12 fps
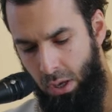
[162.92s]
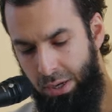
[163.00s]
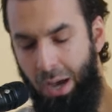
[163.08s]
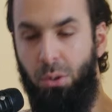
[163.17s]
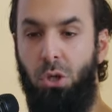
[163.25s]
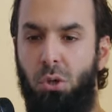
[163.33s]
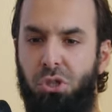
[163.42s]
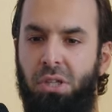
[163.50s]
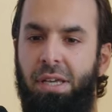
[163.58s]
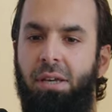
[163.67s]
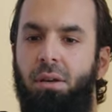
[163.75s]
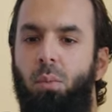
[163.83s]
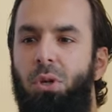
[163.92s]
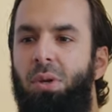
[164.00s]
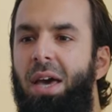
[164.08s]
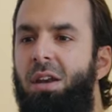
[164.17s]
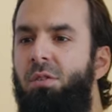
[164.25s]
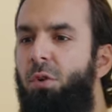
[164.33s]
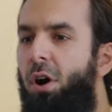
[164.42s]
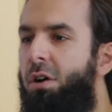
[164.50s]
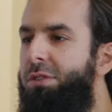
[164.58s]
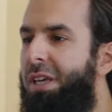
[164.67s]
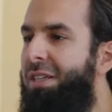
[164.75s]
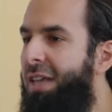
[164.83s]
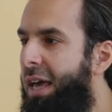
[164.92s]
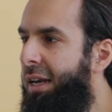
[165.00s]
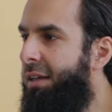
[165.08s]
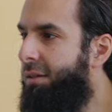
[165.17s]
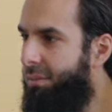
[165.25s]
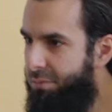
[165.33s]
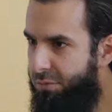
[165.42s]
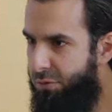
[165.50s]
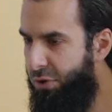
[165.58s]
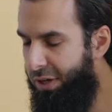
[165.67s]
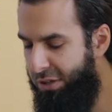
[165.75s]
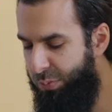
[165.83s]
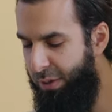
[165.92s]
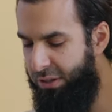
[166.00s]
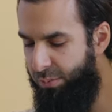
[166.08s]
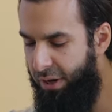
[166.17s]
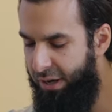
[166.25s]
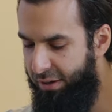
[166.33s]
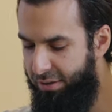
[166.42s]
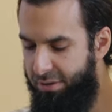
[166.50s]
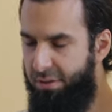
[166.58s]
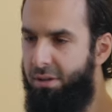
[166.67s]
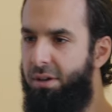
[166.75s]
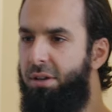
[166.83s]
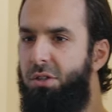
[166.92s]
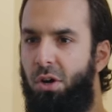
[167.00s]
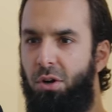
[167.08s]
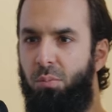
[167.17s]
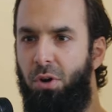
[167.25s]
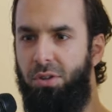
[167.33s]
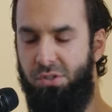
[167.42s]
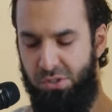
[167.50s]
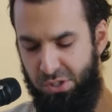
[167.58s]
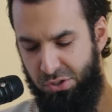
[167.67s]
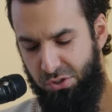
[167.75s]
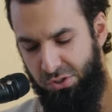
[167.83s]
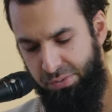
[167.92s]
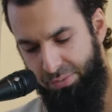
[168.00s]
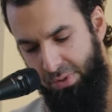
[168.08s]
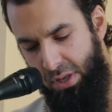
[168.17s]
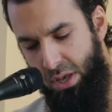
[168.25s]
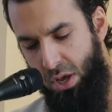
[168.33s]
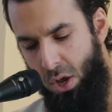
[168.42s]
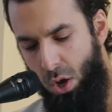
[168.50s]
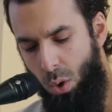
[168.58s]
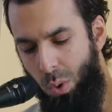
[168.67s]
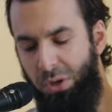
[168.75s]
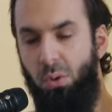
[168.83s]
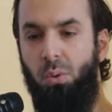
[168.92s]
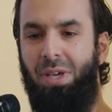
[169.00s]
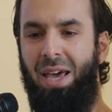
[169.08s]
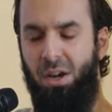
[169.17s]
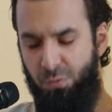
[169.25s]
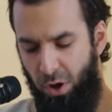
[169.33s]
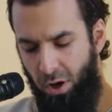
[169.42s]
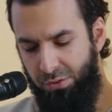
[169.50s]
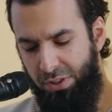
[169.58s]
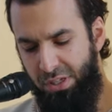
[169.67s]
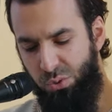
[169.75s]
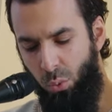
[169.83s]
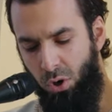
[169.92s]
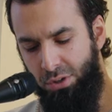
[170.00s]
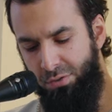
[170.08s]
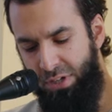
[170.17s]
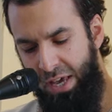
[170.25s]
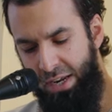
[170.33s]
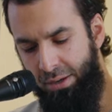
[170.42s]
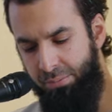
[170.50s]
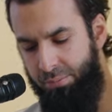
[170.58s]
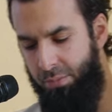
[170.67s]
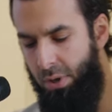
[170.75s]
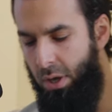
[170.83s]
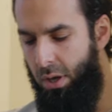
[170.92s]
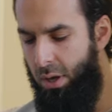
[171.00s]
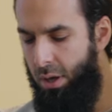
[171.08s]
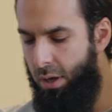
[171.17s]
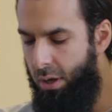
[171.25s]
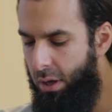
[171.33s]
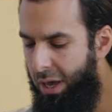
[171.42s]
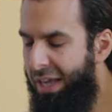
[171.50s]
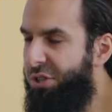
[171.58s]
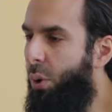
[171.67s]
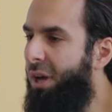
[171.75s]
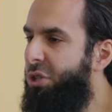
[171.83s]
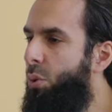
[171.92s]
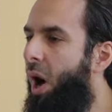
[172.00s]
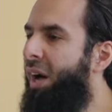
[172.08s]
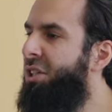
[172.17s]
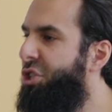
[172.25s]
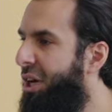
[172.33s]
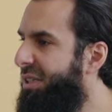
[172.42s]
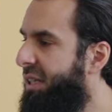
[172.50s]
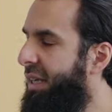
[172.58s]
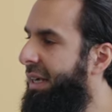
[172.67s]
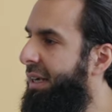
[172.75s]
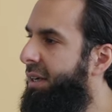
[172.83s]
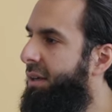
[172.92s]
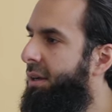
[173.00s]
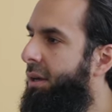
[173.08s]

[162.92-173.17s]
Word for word: Now, usually, when you get involved in dating, trying to speak to my younger brothers and sisters, when you get involved in this world of dating, it's going to unjustly